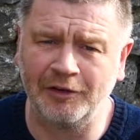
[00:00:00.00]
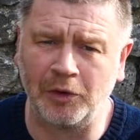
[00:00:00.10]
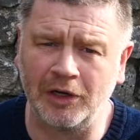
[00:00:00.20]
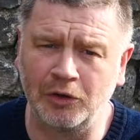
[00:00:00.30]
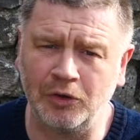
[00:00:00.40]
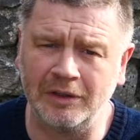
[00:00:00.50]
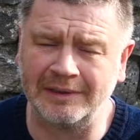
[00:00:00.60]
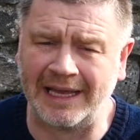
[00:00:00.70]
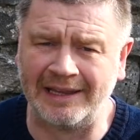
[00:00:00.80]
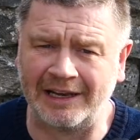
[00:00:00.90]
want to go
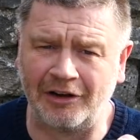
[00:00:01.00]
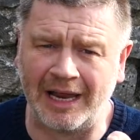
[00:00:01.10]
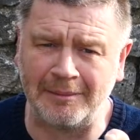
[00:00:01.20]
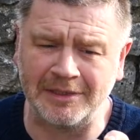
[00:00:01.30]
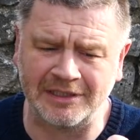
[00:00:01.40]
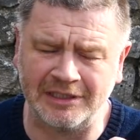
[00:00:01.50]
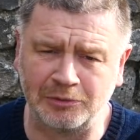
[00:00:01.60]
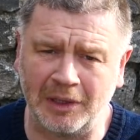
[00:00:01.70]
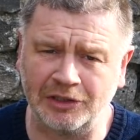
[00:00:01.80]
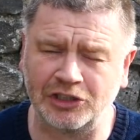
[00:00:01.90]
and get that on Amazon
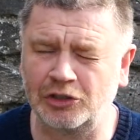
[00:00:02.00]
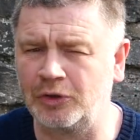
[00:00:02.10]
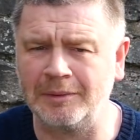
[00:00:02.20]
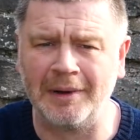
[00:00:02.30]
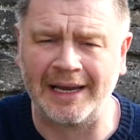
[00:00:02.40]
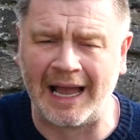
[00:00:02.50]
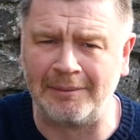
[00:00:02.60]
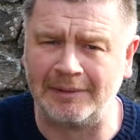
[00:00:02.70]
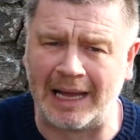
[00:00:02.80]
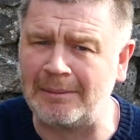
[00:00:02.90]
as well. Just go to my
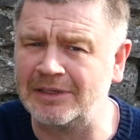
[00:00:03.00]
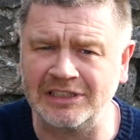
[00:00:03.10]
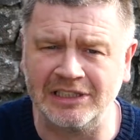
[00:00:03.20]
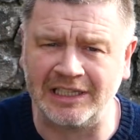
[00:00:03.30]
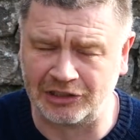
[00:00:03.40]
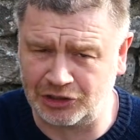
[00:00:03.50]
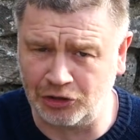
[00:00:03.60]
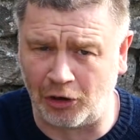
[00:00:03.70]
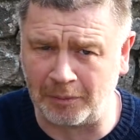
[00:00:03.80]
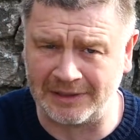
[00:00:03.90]
Amazon little
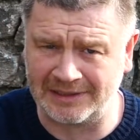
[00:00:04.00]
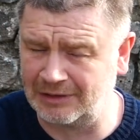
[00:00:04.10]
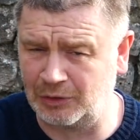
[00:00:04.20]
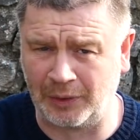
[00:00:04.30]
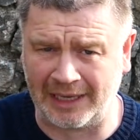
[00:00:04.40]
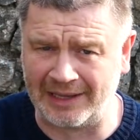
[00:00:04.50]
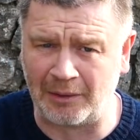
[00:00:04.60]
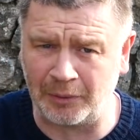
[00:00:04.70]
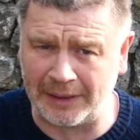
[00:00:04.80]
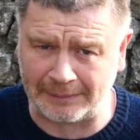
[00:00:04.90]
shop, it's quicker
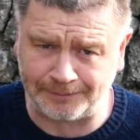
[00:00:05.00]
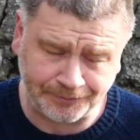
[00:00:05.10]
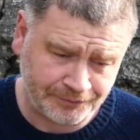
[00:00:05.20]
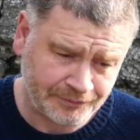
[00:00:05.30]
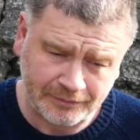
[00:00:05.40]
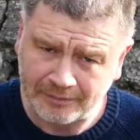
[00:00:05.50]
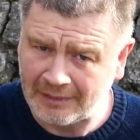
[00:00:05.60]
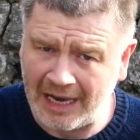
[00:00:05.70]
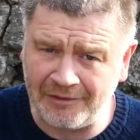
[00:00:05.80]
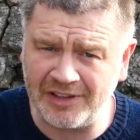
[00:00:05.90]
that way.
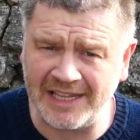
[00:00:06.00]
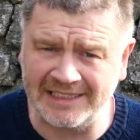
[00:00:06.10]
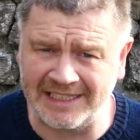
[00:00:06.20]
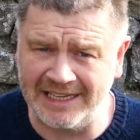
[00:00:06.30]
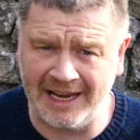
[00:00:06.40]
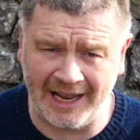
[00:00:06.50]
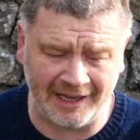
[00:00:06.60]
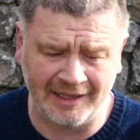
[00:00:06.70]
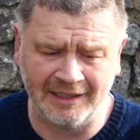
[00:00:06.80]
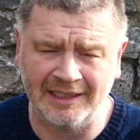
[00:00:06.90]
Everything's in
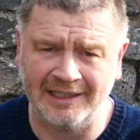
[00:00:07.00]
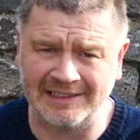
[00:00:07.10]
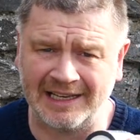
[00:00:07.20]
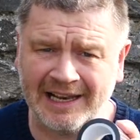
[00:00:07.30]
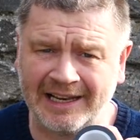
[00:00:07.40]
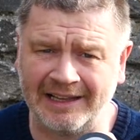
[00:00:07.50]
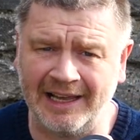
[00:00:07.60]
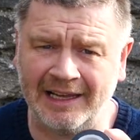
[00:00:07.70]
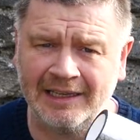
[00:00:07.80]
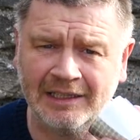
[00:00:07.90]
there, there's a link
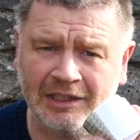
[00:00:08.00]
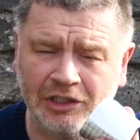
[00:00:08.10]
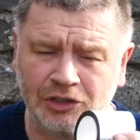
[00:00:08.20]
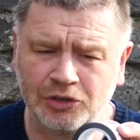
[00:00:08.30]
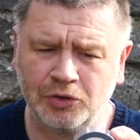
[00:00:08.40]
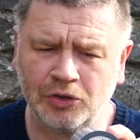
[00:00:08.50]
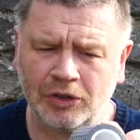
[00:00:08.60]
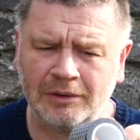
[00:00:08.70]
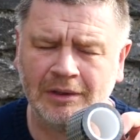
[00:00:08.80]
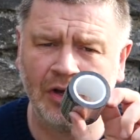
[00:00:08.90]
there.
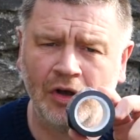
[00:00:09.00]
So